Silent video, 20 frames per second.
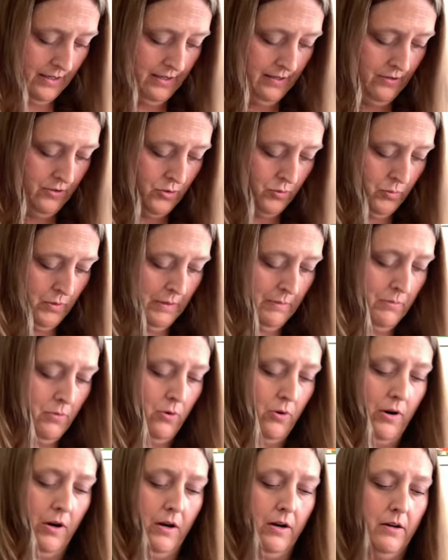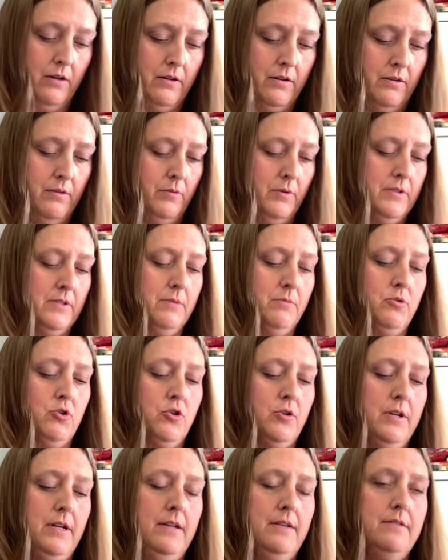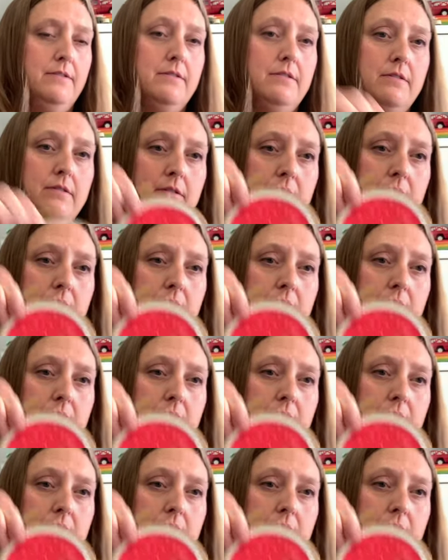there's one more with some trees.